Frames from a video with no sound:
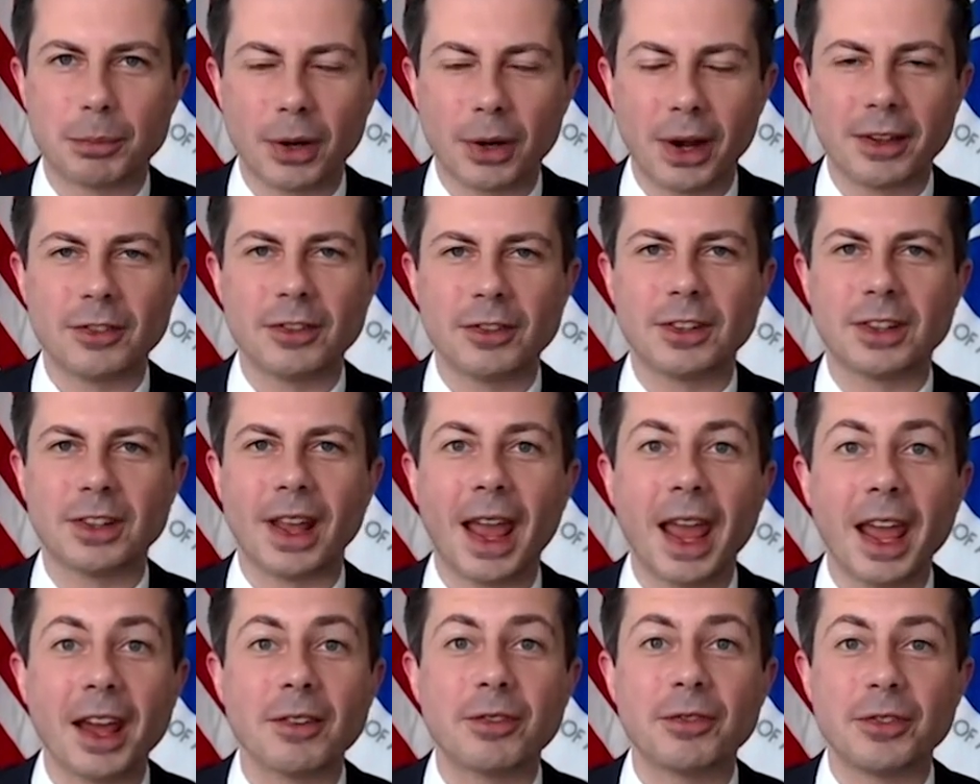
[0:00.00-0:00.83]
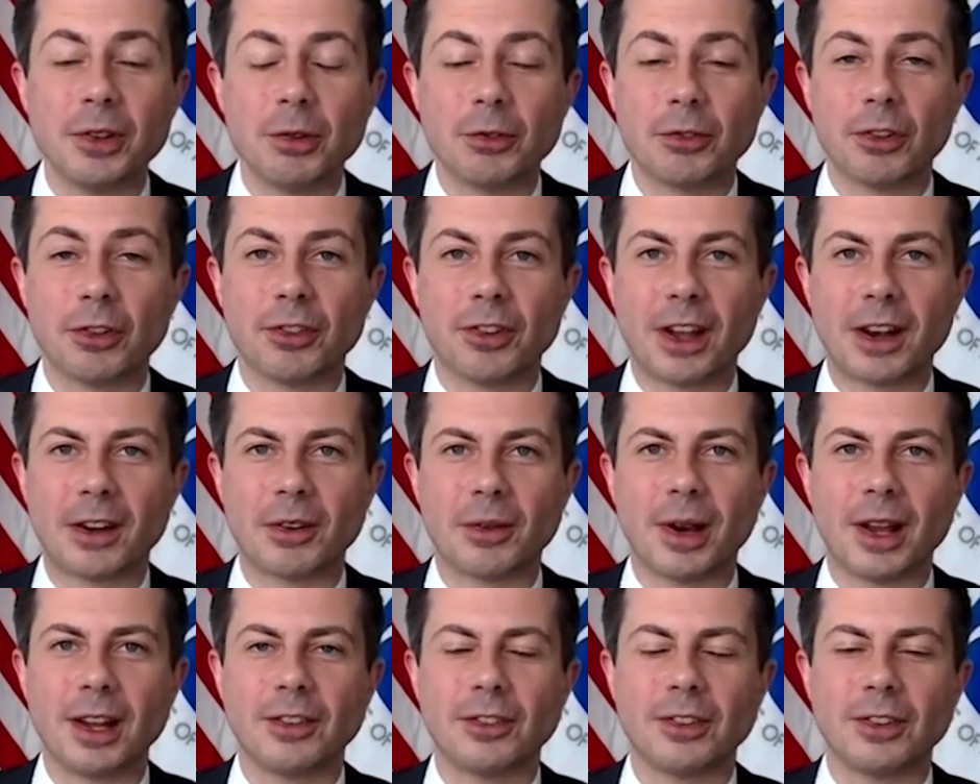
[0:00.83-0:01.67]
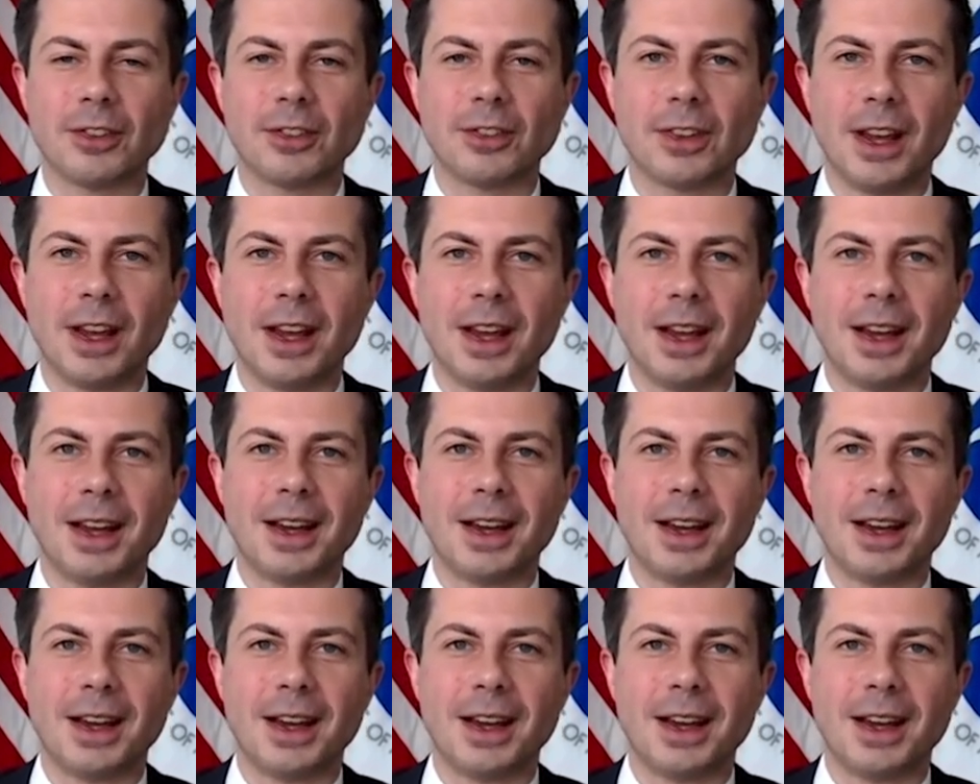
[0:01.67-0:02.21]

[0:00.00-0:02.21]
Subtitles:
present and future generations